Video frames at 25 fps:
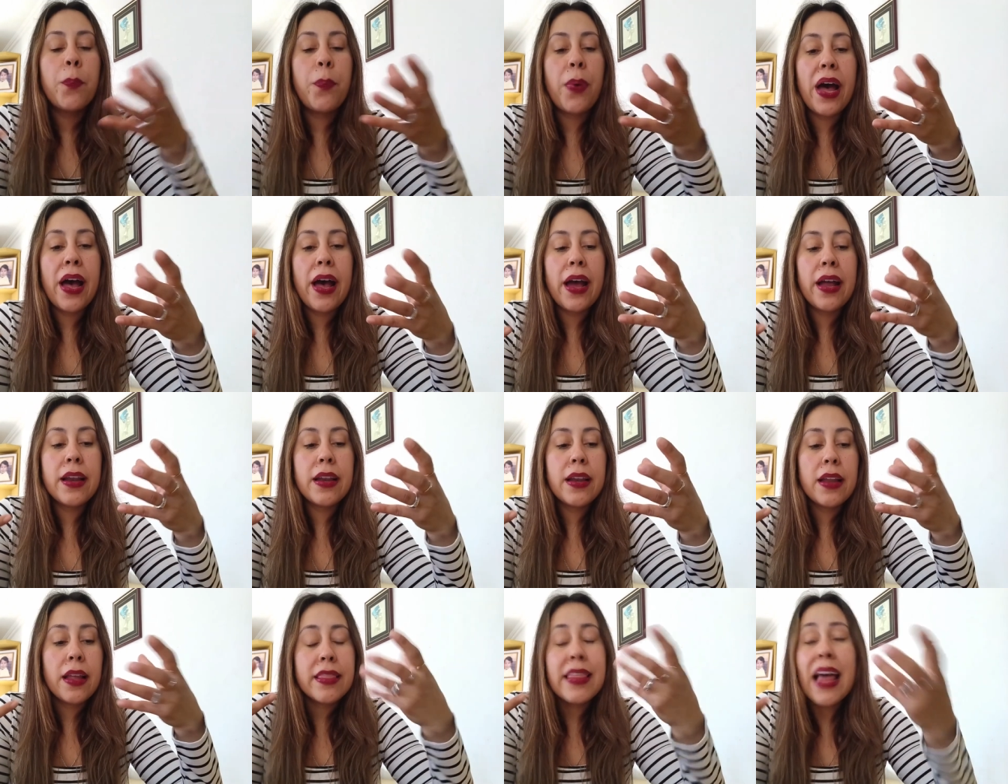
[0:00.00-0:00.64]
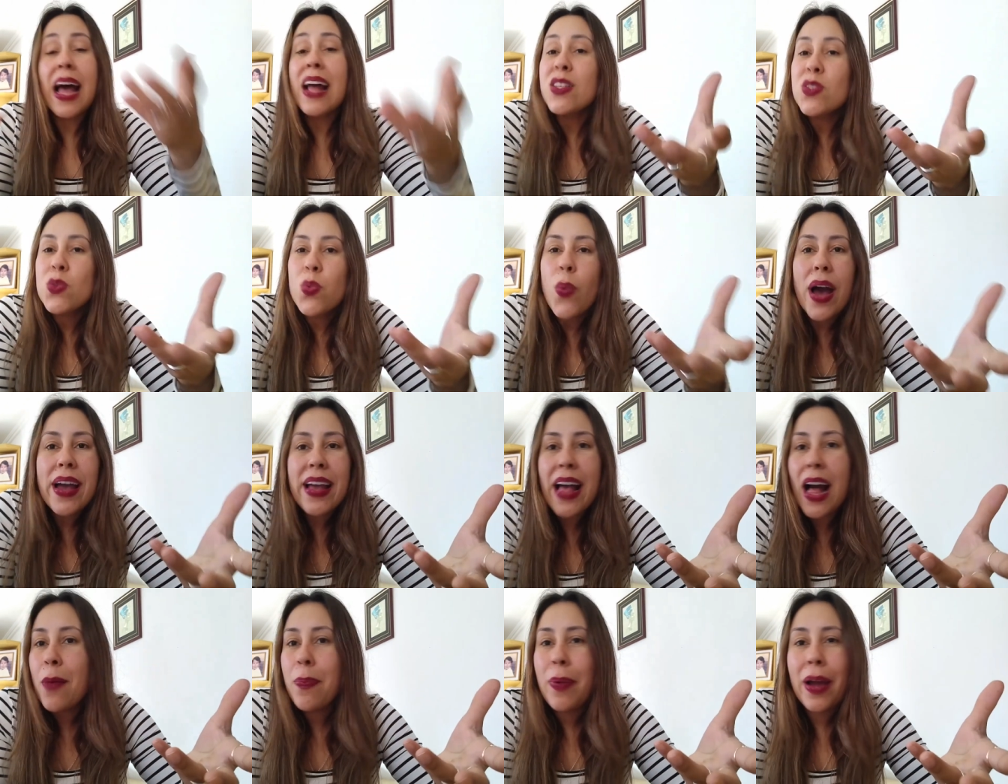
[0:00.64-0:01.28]
But that's
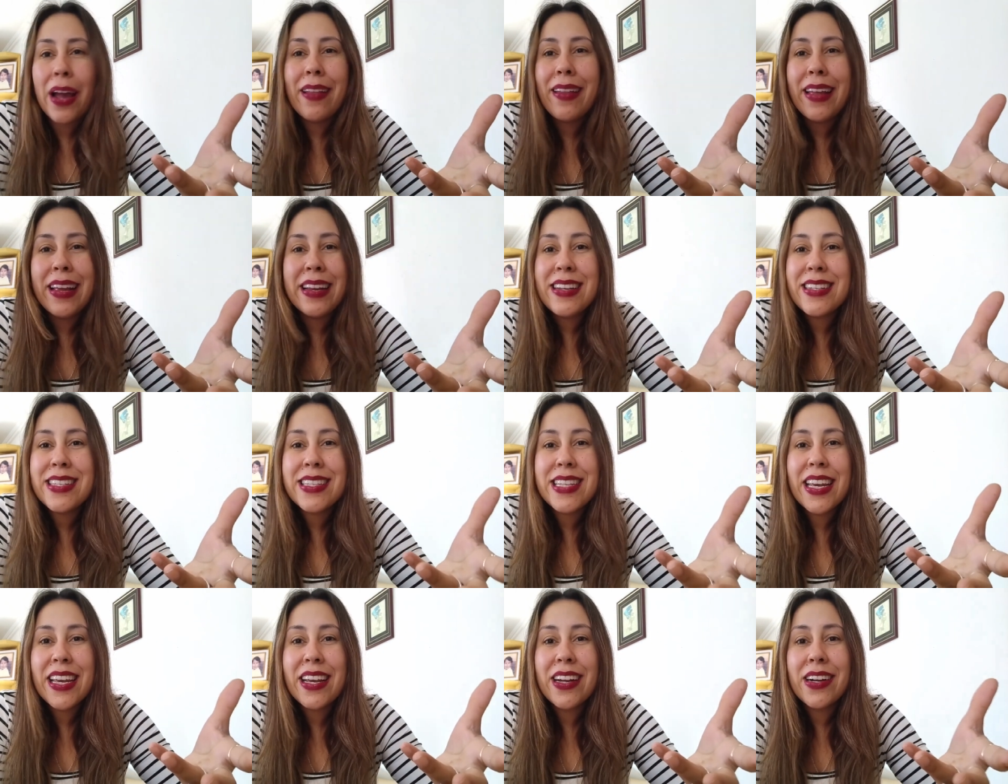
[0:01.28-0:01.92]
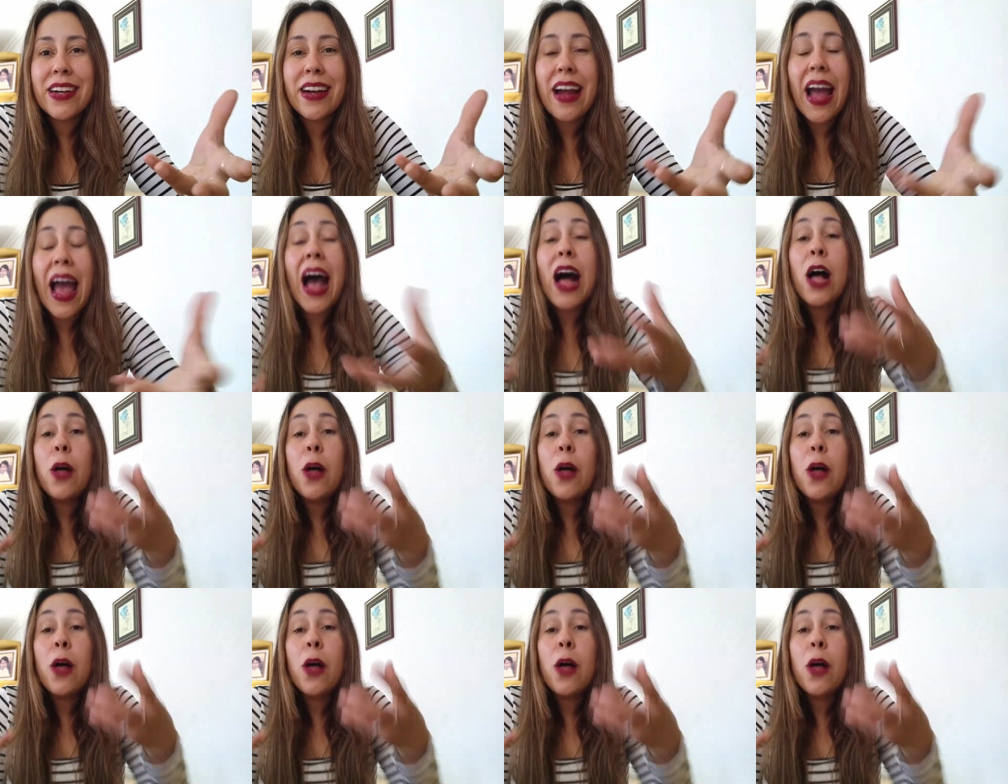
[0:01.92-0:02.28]
why Alpilean is here.